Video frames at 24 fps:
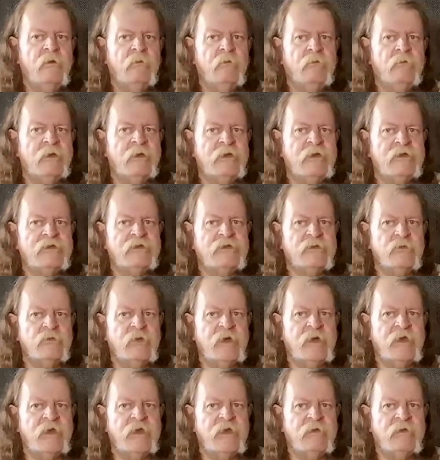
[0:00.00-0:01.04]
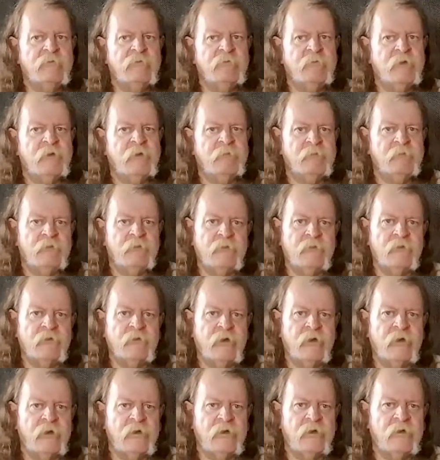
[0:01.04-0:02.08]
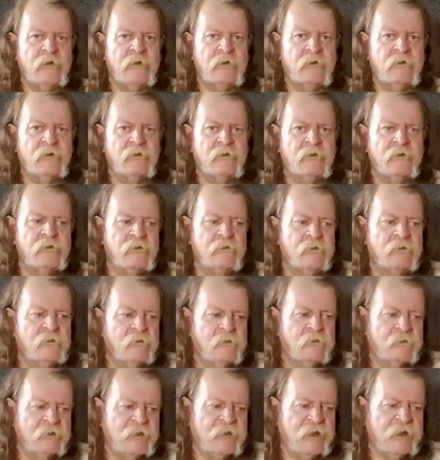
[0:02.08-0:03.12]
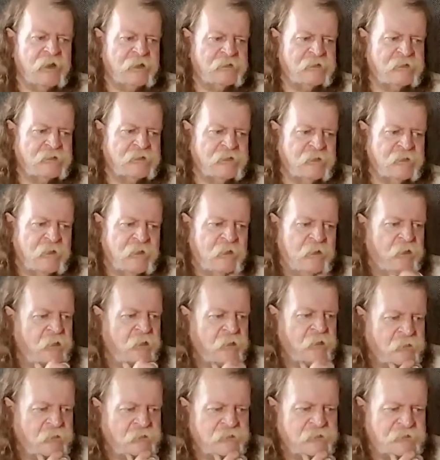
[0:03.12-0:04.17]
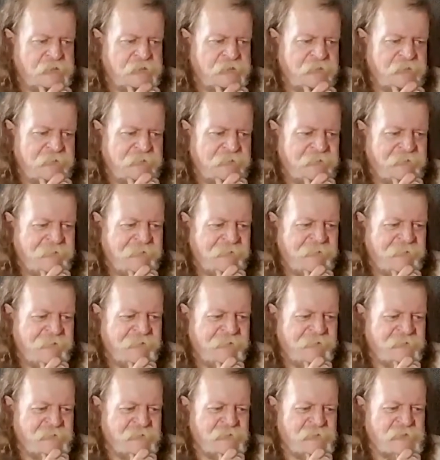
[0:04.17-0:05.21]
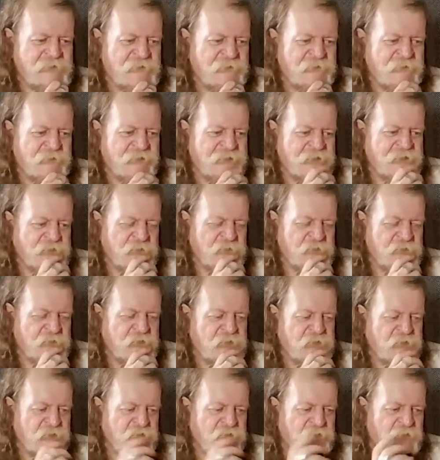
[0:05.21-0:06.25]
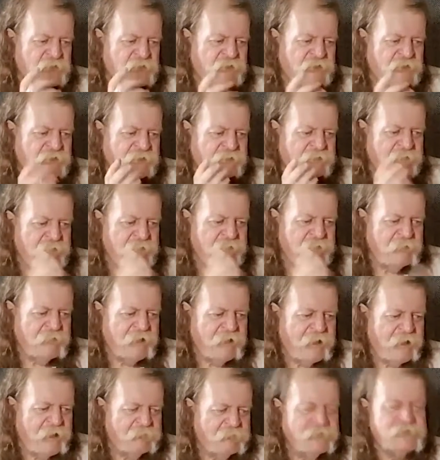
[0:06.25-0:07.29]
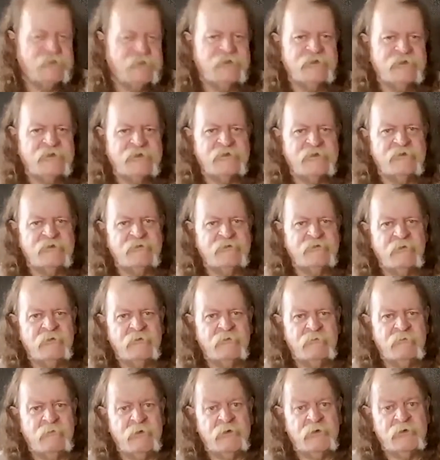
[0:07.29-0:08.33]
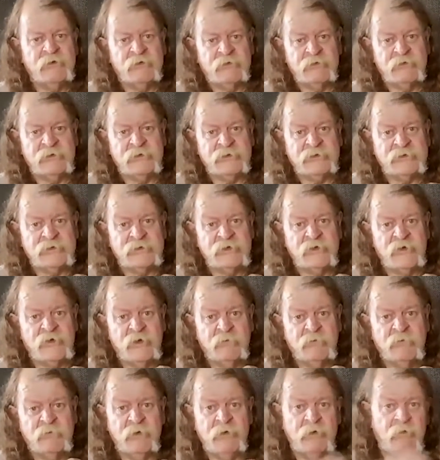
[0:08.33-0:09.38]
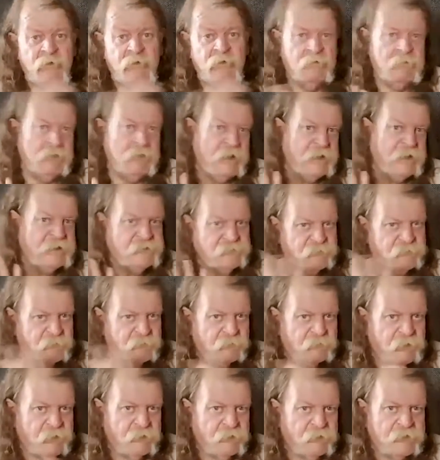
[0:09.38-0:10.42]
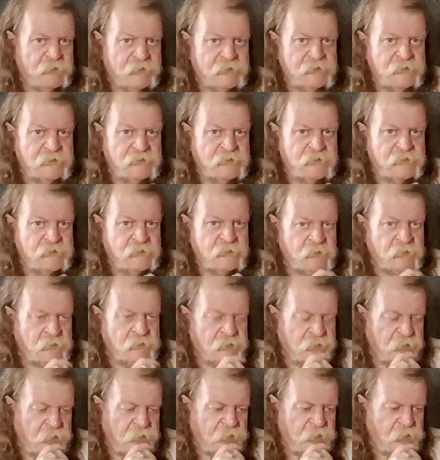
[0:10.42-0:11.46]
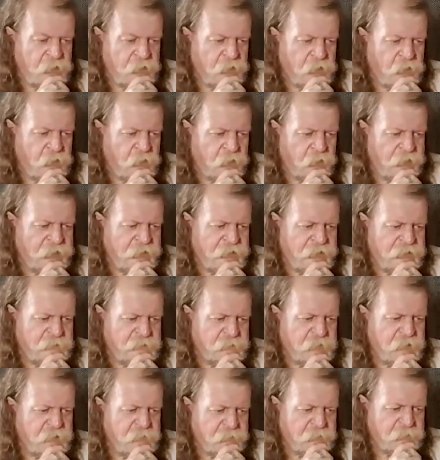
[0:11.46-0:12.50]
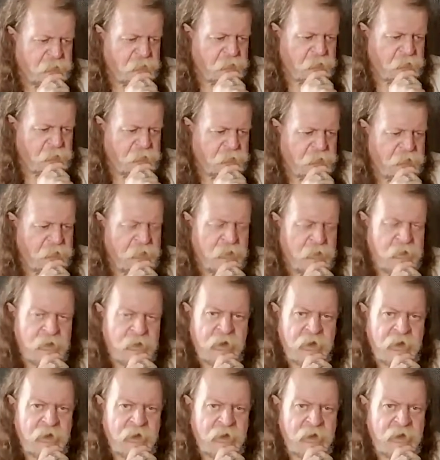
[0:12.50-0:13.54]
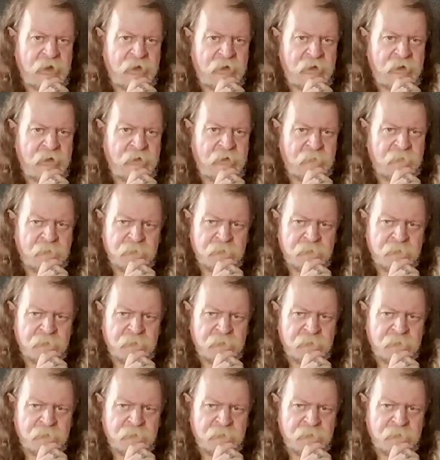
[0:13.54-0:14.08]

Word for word: But it's the way people are cast, and it also makes you wonder what the inhabitants of America at the time, Native Americans, thought who are these people? Um,